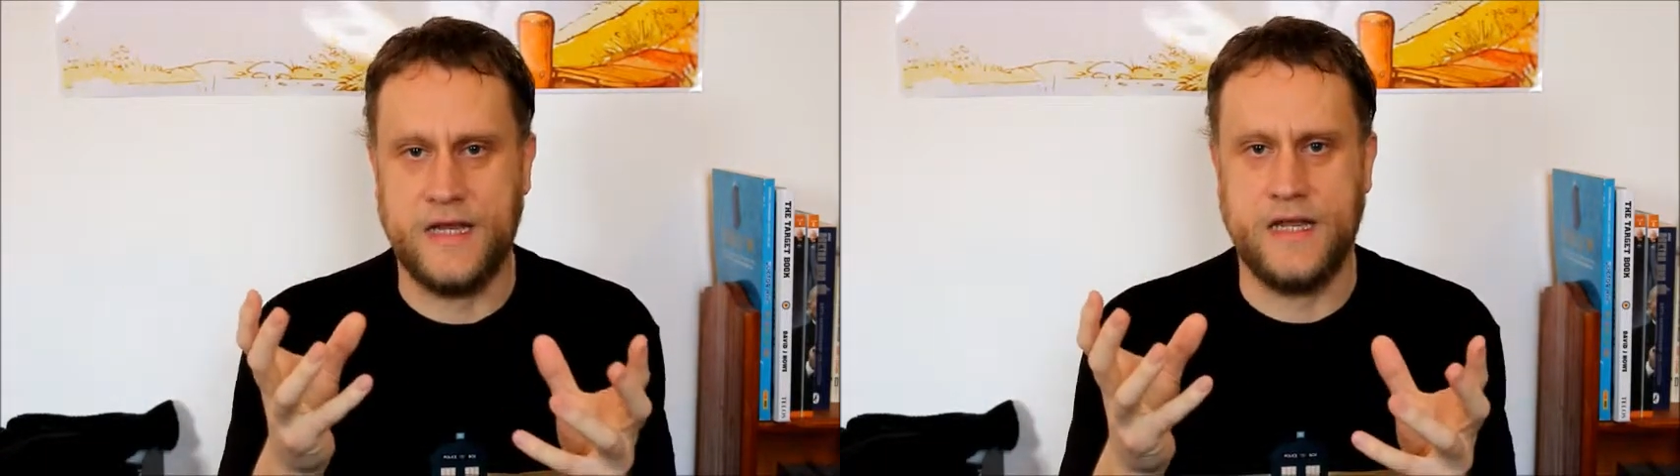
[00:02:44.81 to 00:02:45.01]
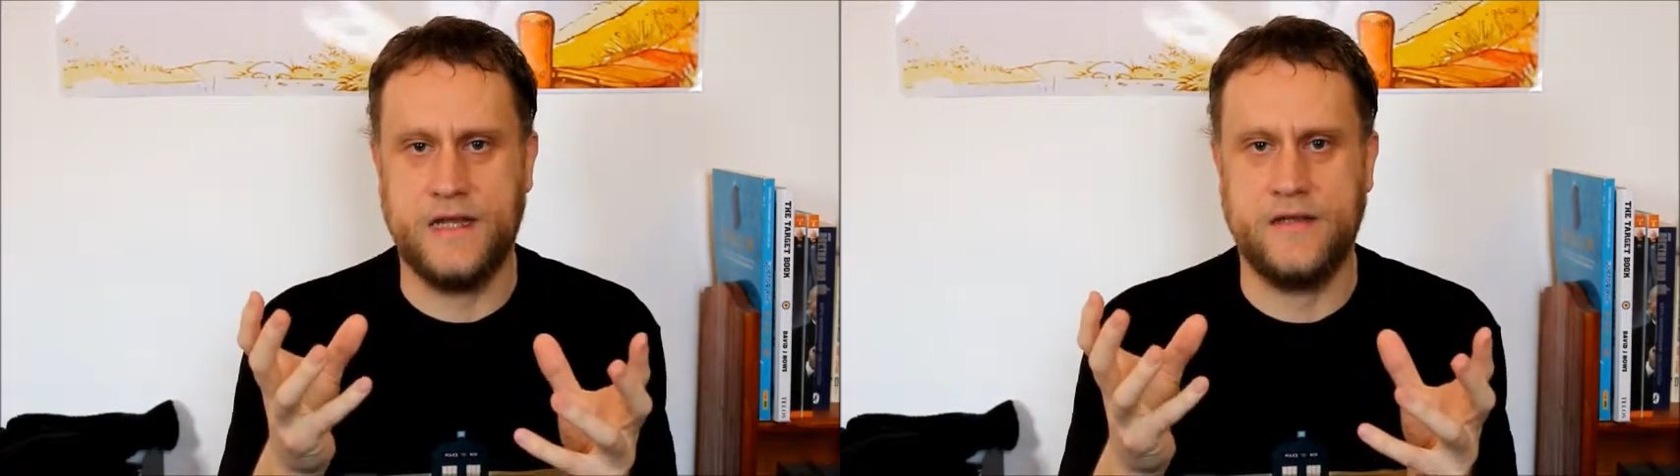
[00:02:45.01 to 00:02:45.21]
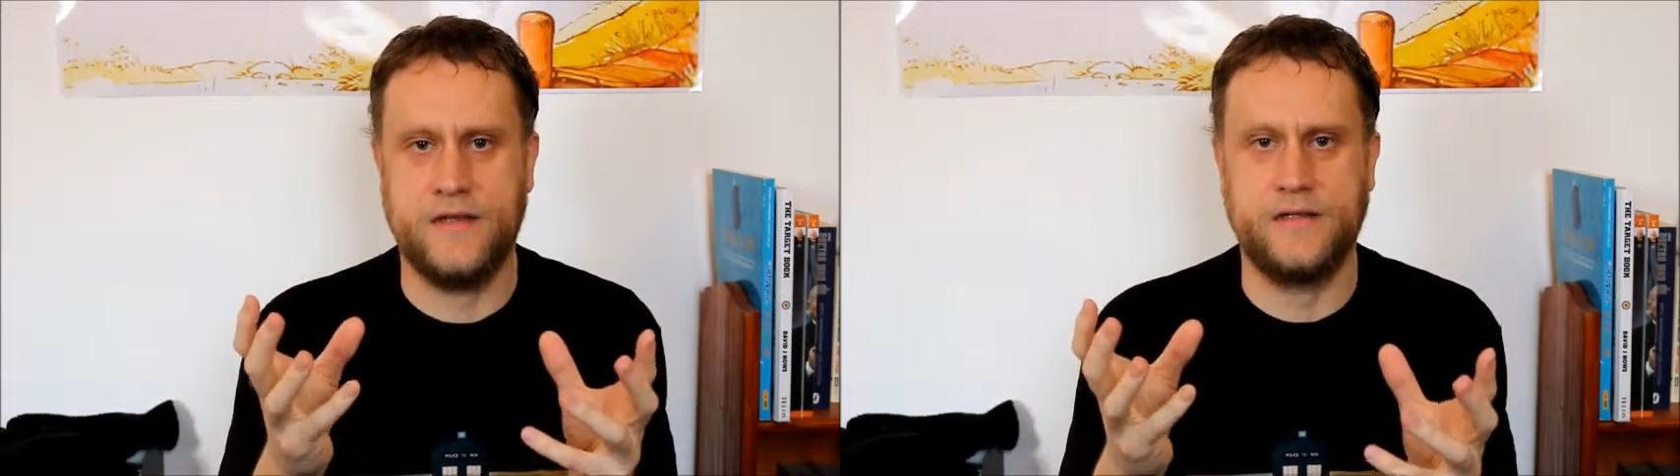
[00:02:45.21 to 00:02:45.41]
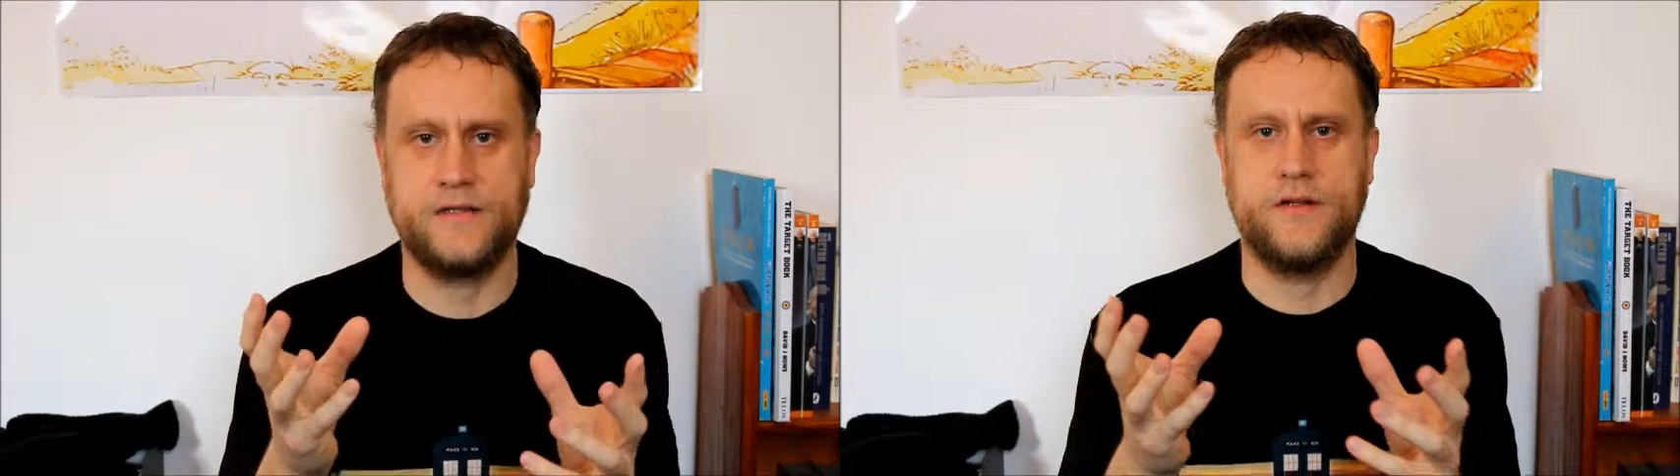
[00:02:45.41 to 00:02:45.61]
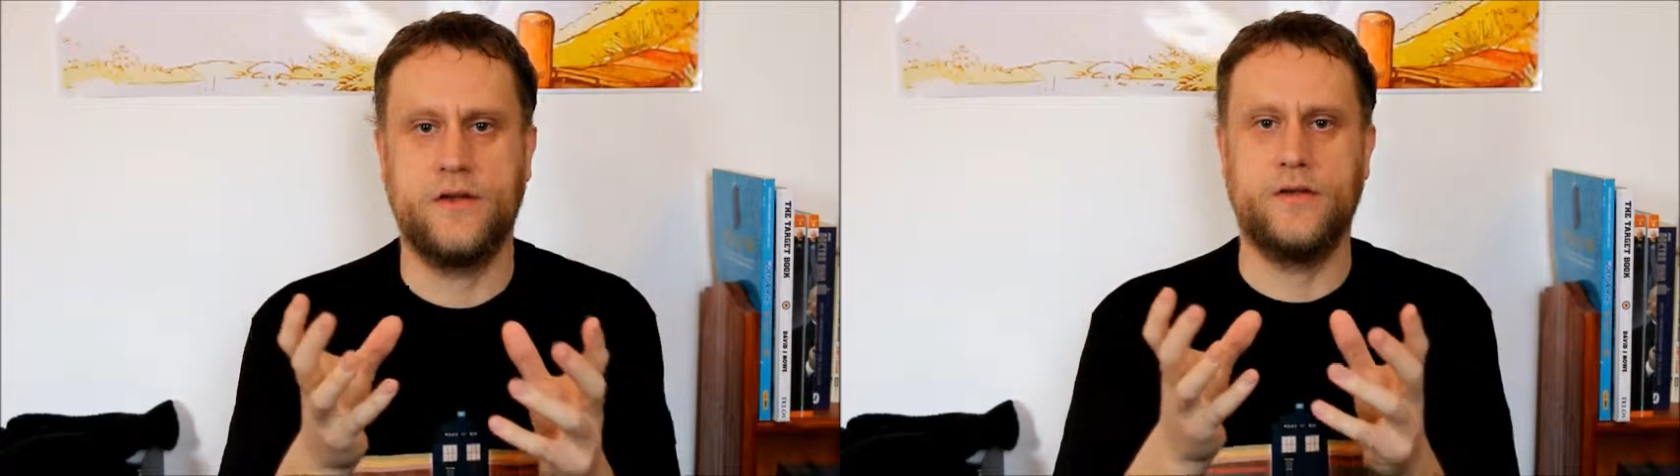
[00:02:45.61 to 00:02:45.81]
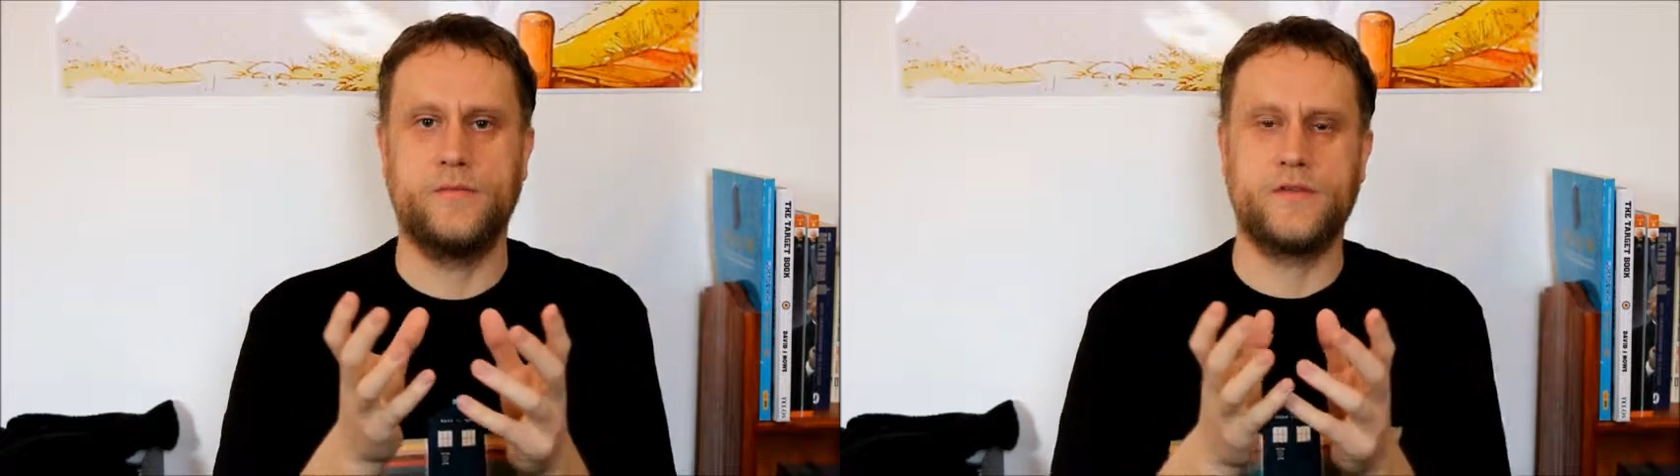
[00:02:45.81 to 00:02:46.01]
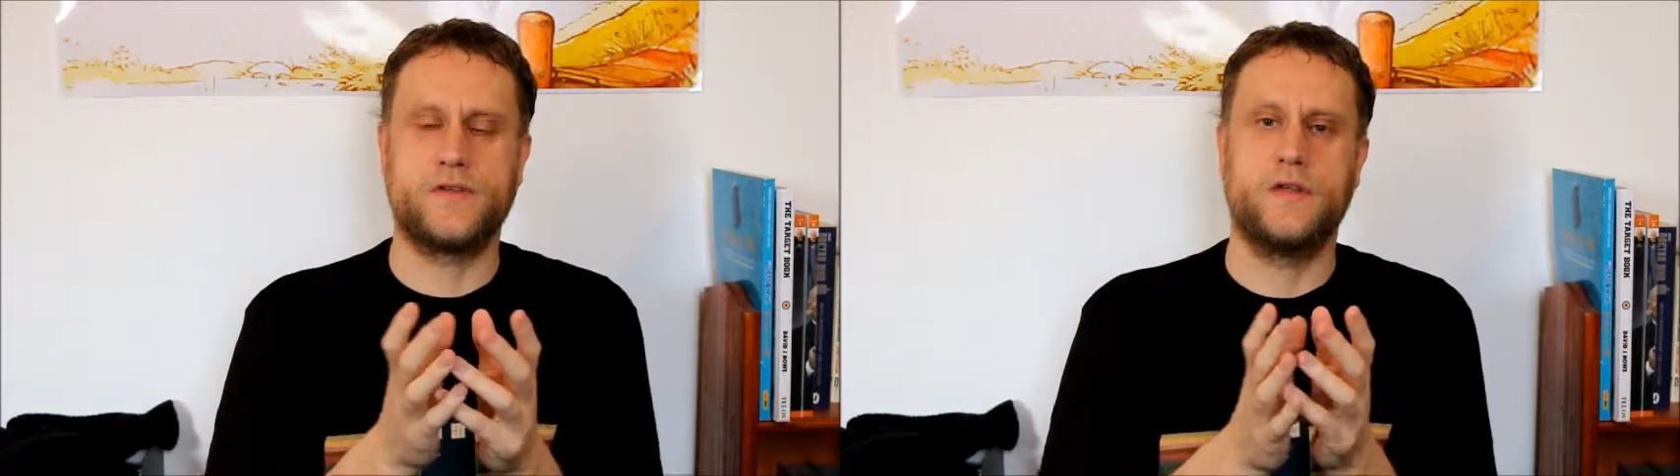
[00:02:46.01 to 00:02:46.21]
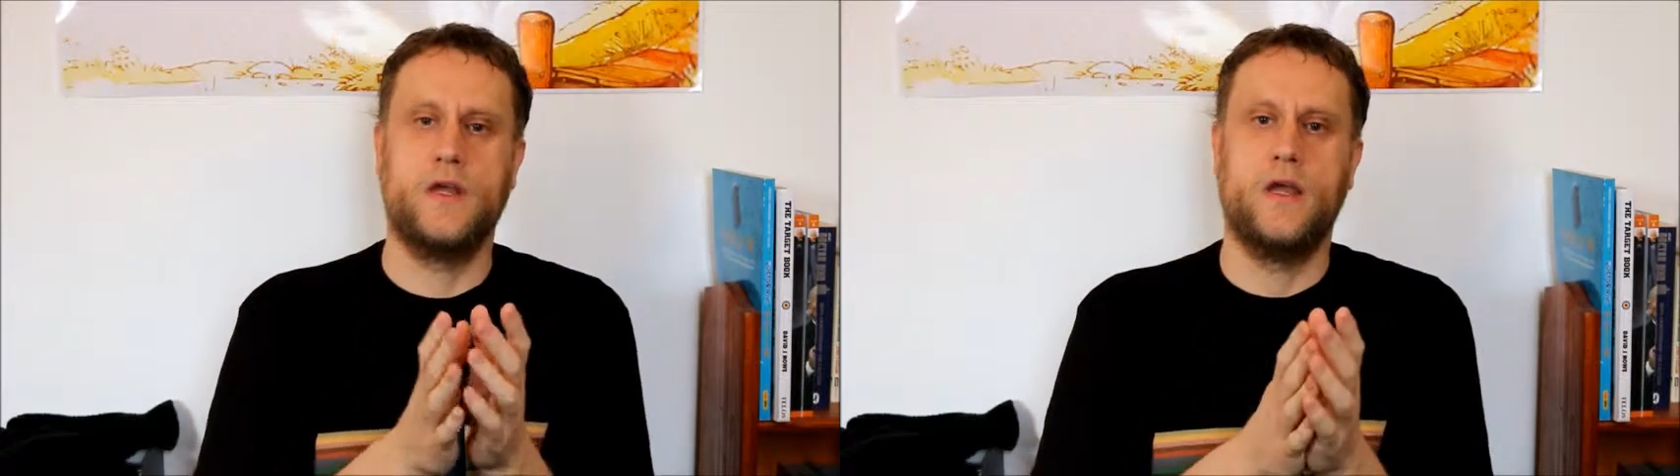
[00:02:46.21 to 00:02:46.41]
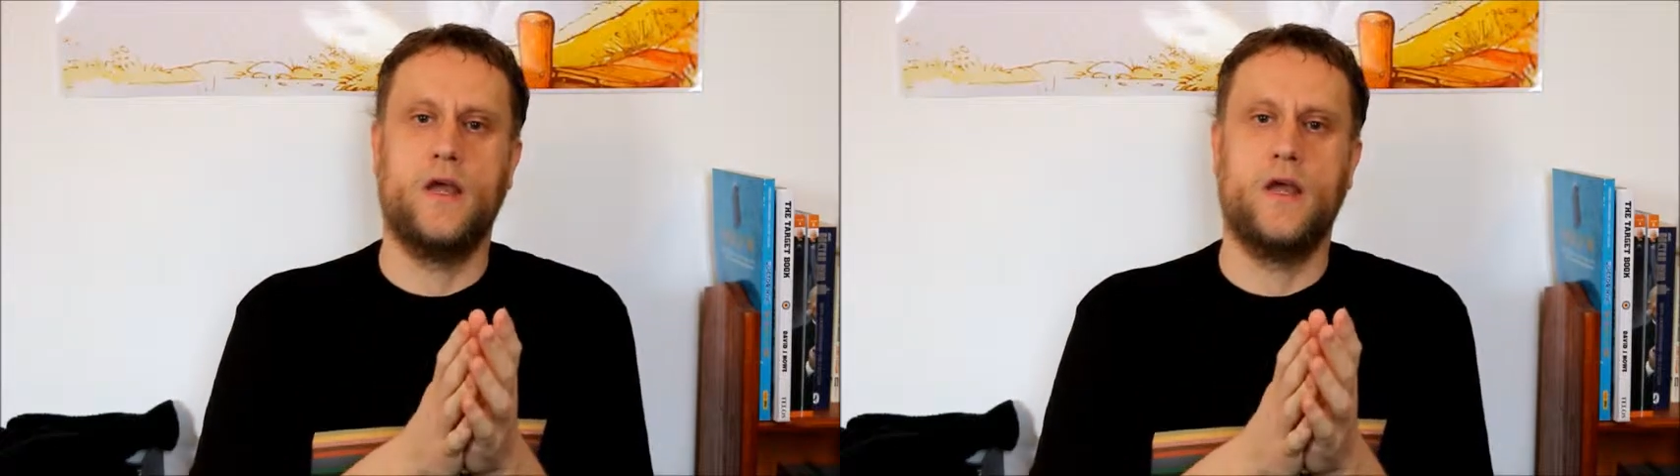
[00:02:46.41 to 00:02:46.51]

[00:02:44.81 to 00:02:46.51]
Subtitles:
here in terms